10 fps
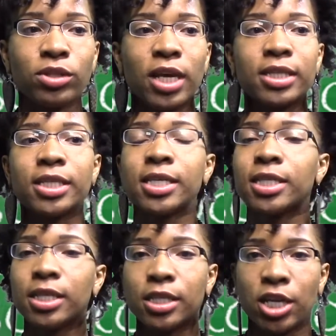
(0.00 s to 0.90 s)

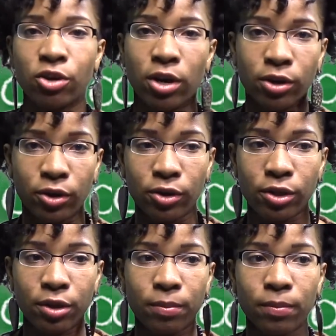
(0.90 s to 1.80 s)
existence here on earth.
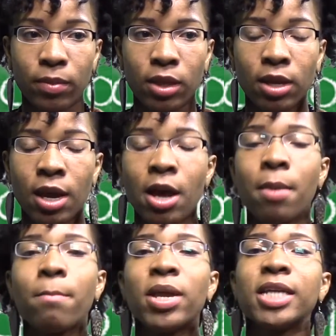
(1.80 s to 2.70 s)

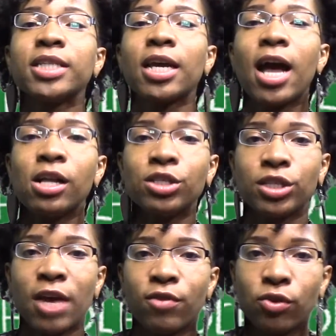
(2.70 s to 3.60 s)
Many psychologists
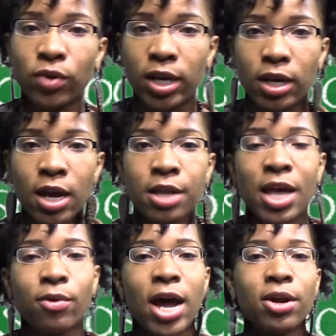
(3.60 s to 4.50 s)
have agreed that
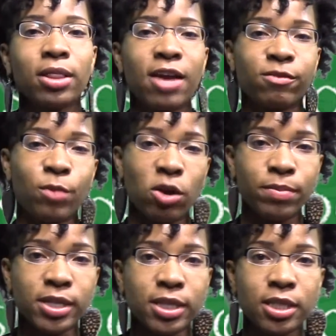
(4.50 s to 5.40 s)
without a life
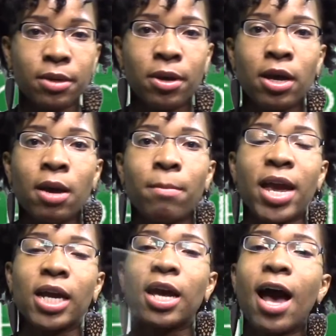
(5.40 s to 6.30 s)
purpose,
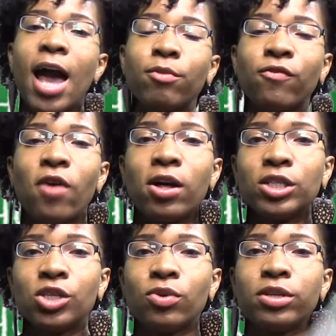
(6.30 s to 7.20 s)
mankind will fall
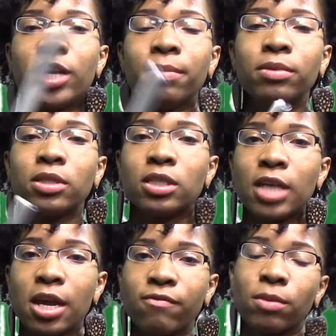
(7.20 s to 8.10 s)
into a deep
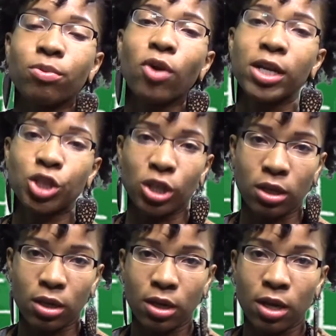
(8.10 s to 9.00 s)
state of depression
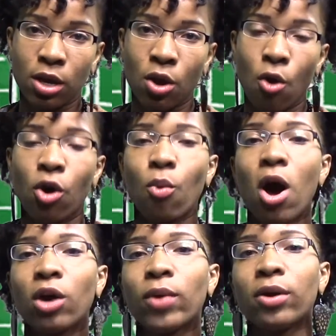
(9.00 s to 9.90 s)
or
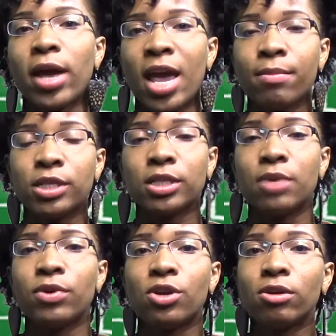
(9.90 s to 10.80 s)
walk around aimlessly
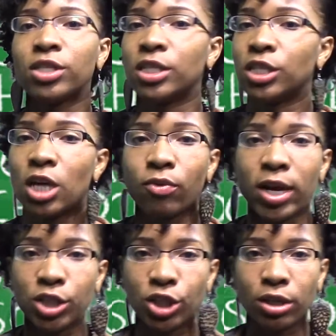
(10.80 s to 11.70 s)
with no sense of
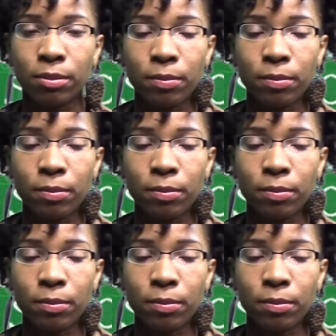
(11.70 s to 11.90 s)
direction.